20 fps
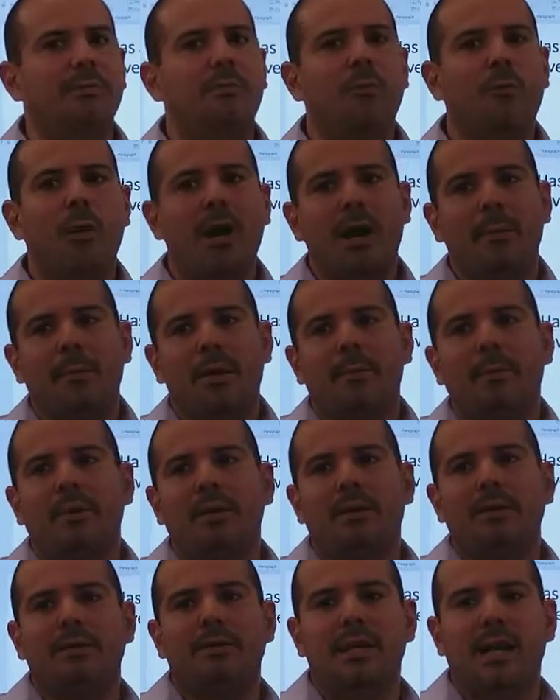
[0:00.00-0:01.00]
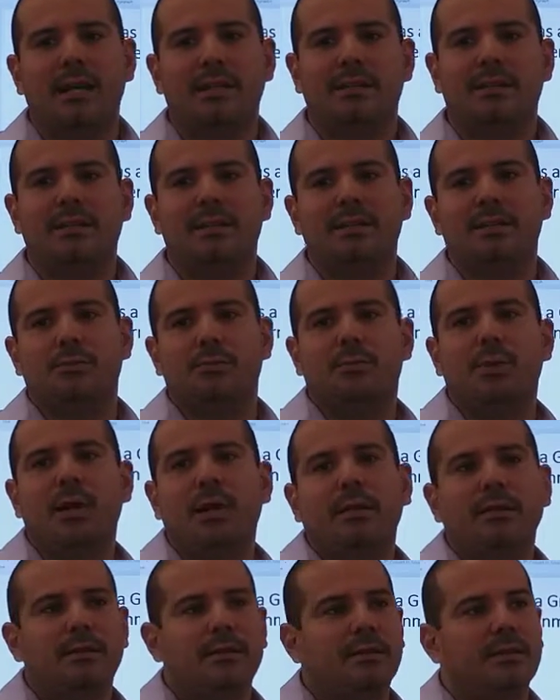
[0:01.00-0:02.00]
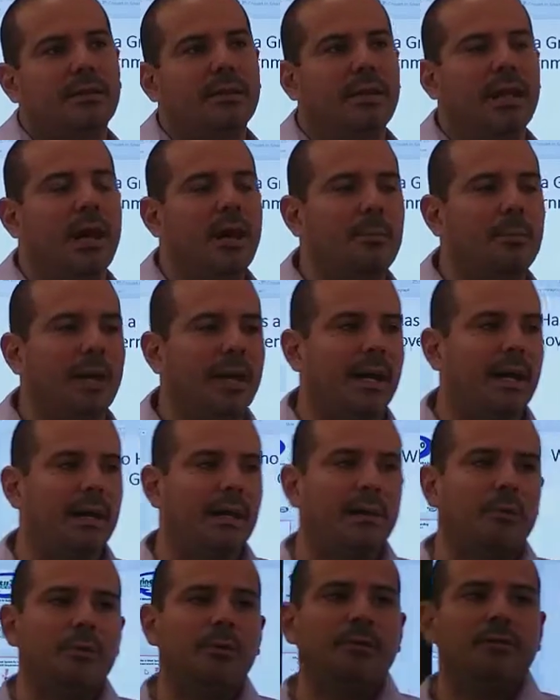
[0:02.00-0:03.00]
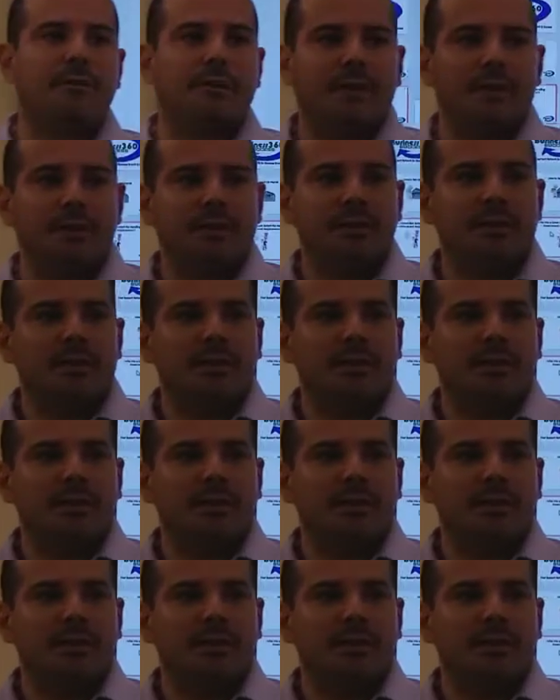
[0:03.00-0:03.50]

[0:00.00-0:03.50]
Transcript: Why am I being taxed at this rate? Now I'm not getting a refund.